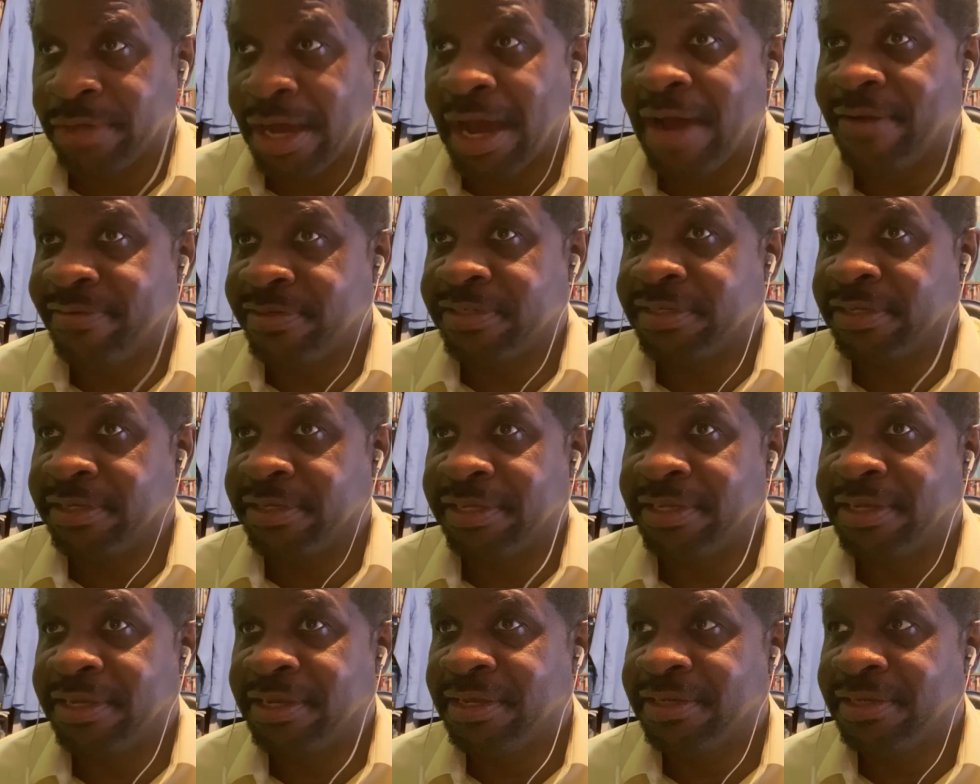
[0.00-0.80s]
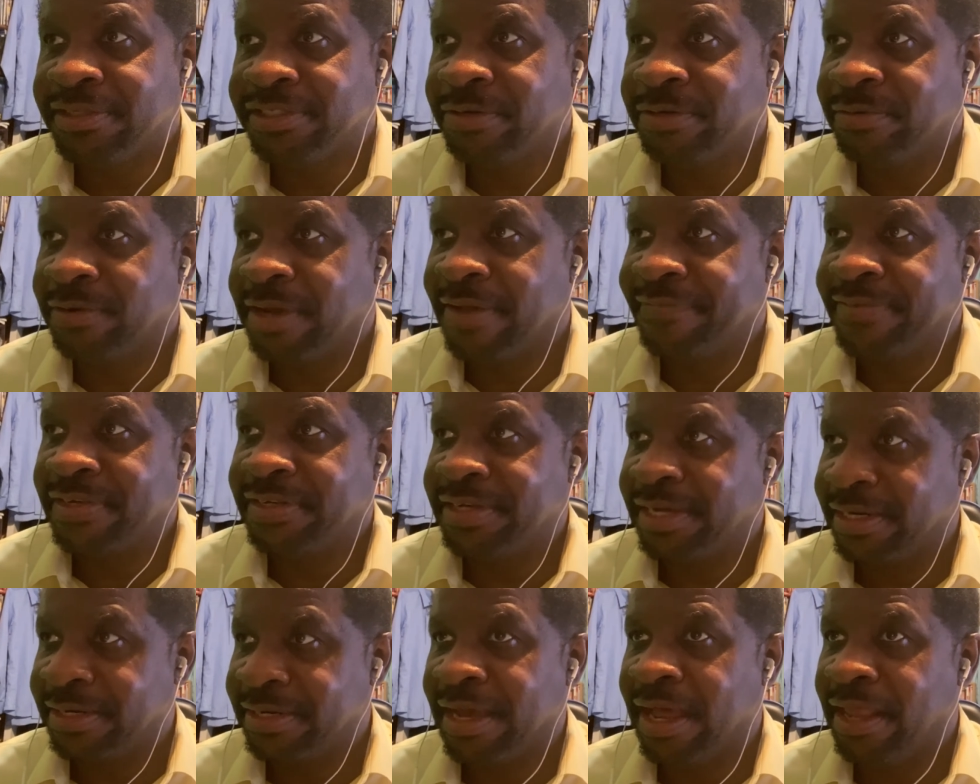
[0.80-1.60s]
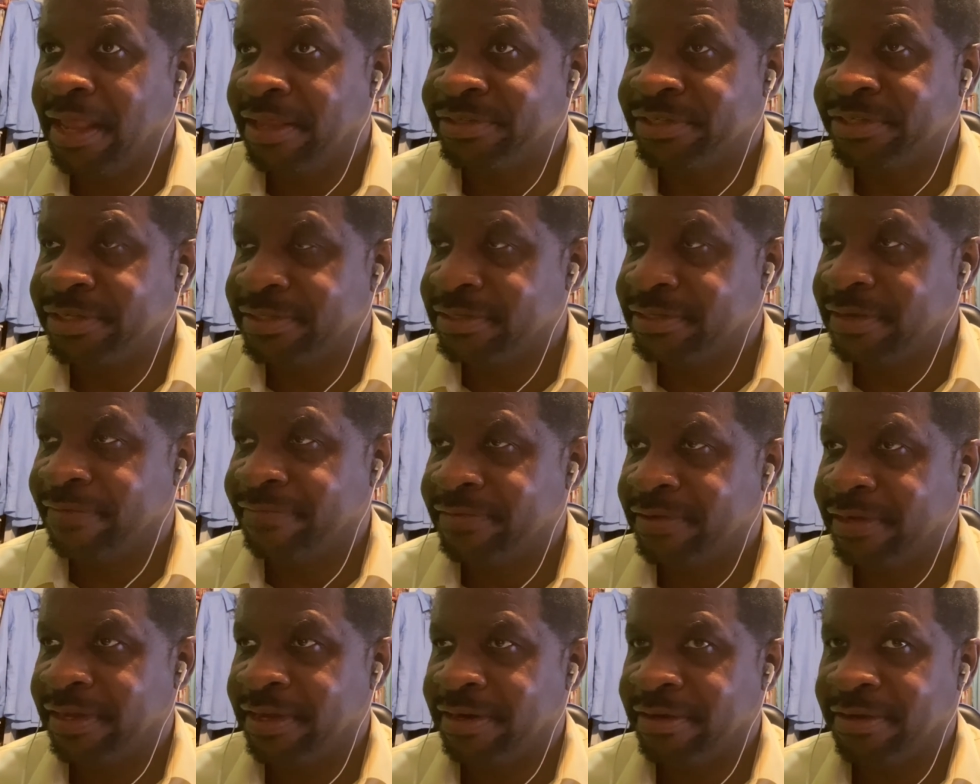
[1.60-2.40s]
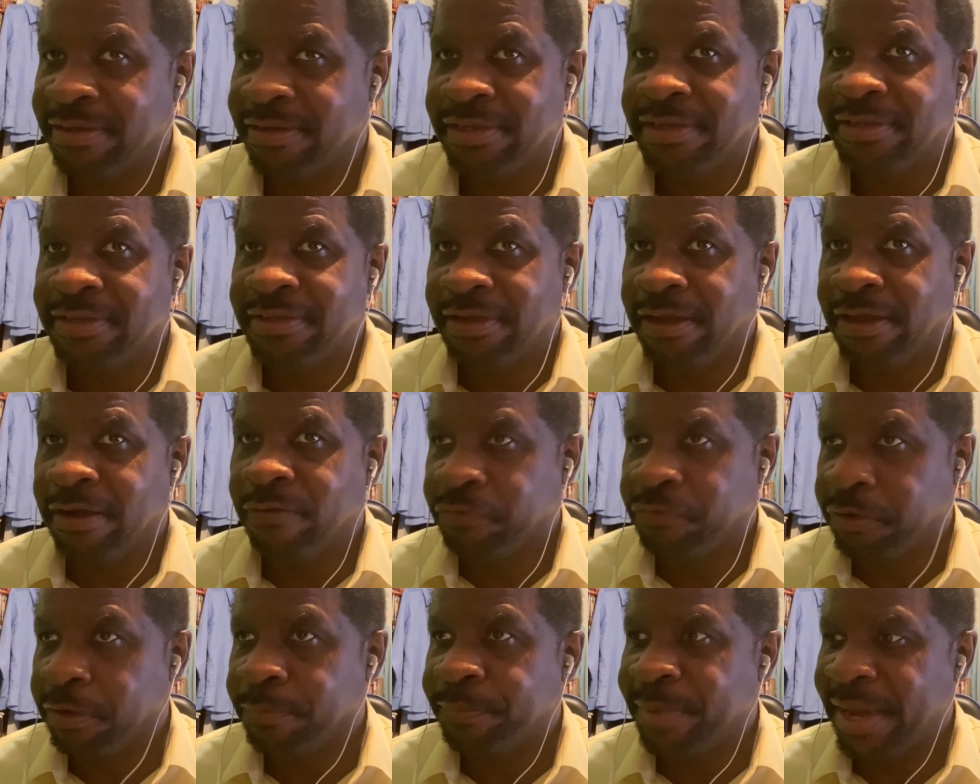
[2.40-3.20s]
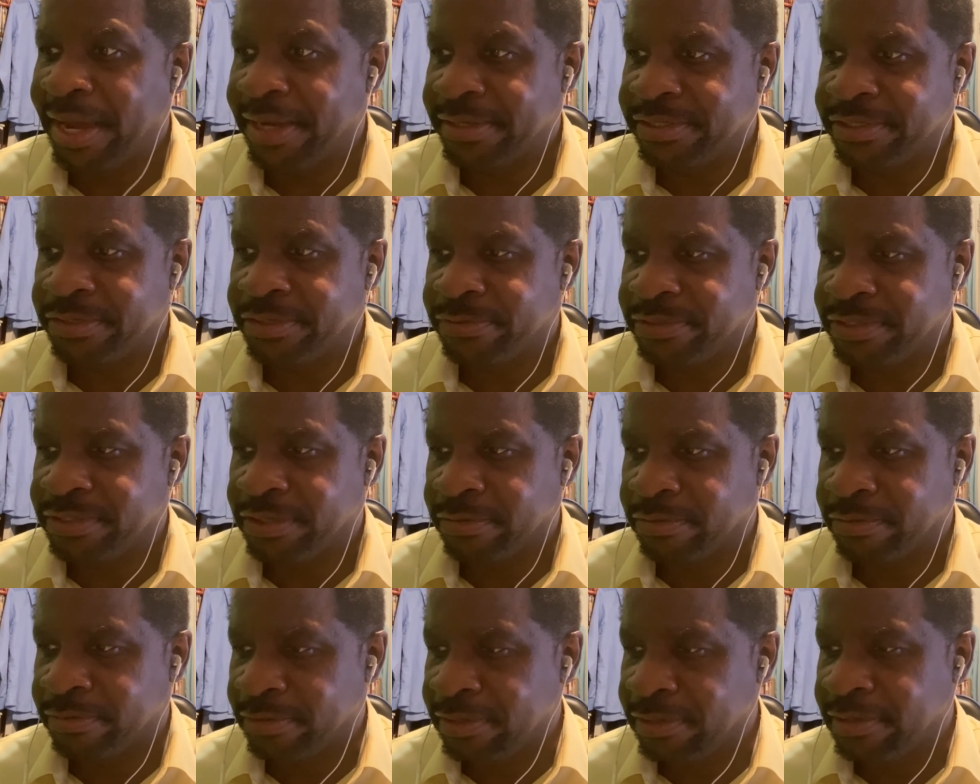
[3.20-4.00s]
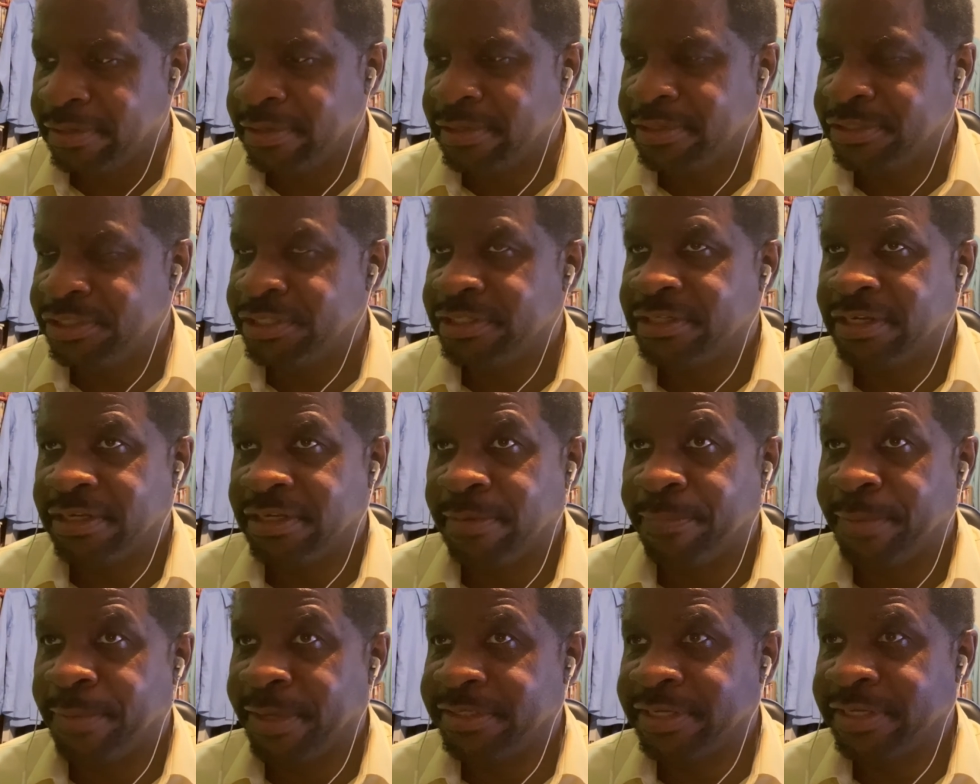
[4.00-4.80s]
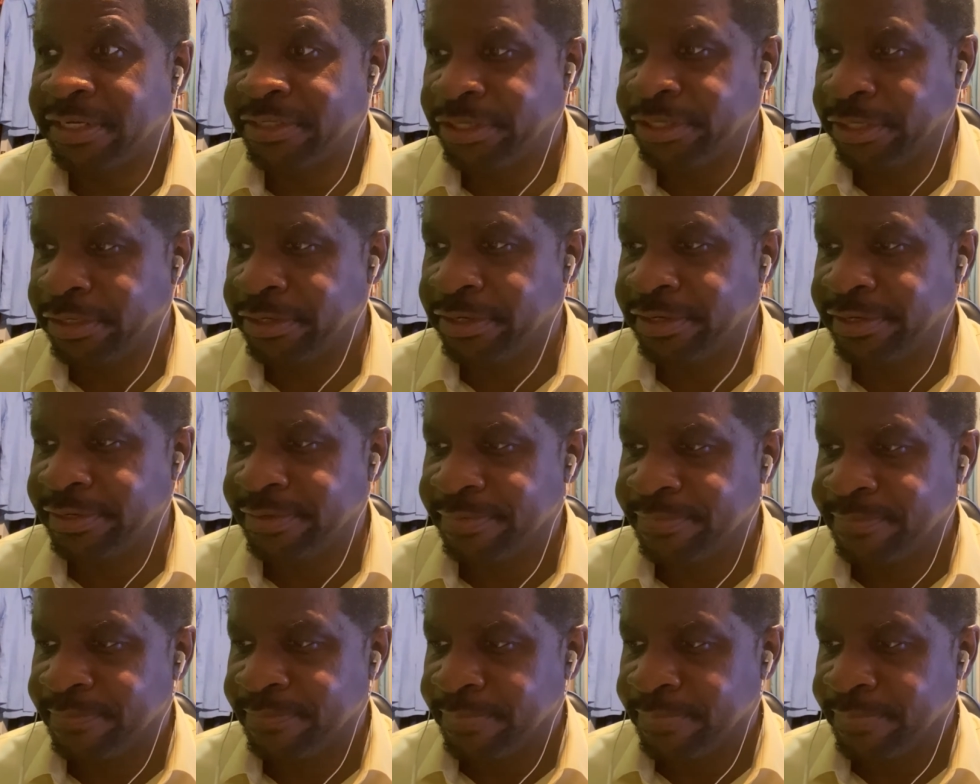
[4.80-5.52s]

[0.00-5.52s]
Obviously she don't have the technology and stuff to get a real bat suit, so she did the best that she could.